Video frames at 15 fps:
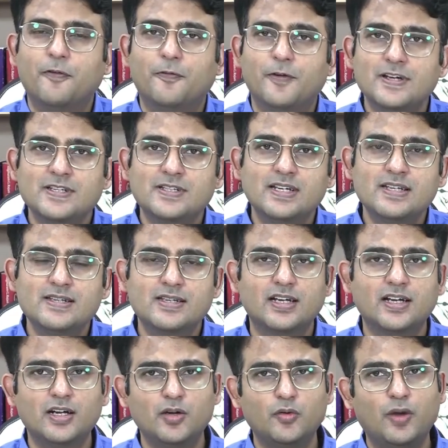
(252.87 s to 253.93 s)
First is,
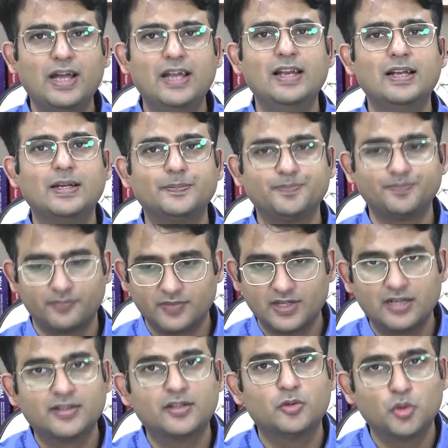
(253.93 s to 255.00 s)
while
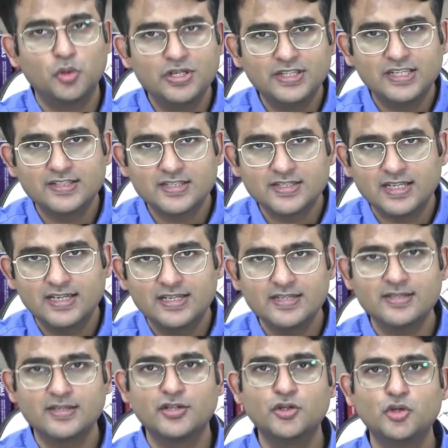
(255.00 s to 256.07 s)
doing the
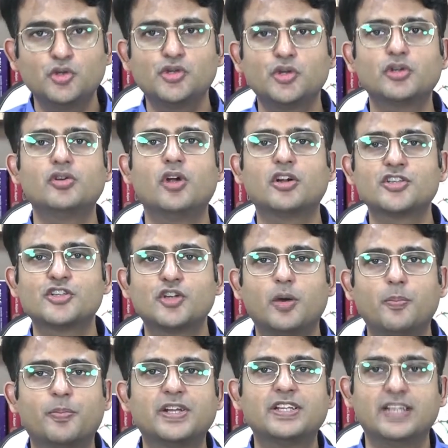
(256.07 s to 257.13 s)
exercise, you should not
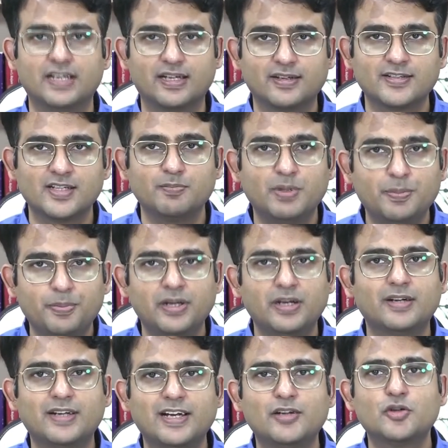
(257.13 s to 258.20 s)
stop breathing. Some
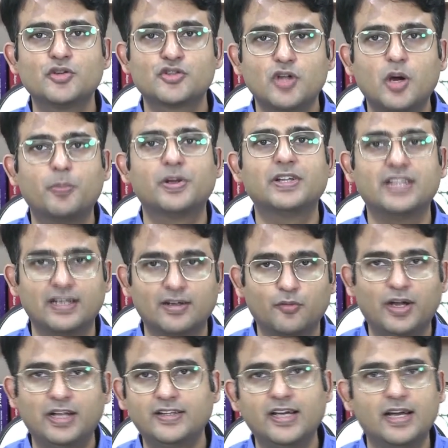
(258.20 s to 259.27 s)
people tend to stop breathing
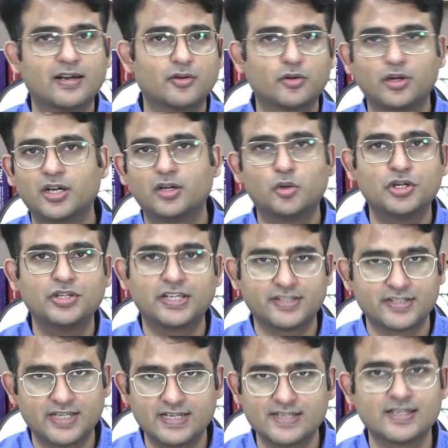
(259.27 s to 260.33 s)
while they are doing the
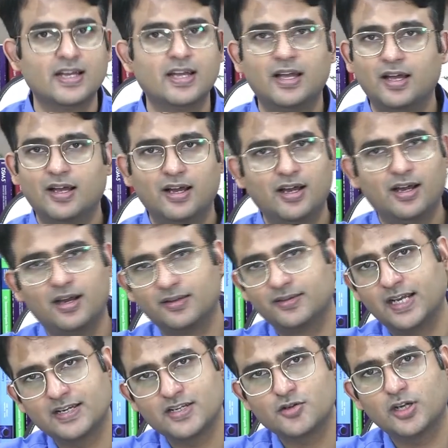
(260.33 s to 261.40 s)
exercise.
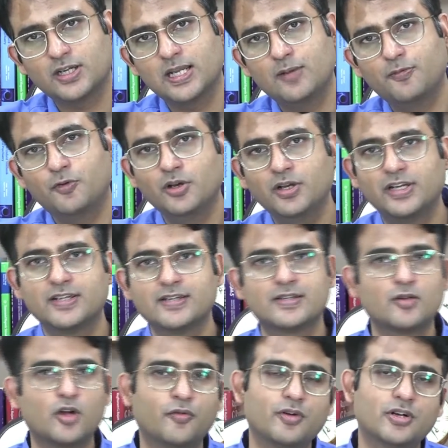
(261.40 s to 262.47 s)
That is not helpful. It
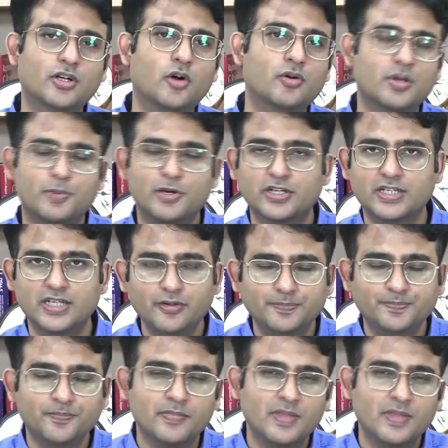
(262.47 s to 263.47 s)
is often counterproductive.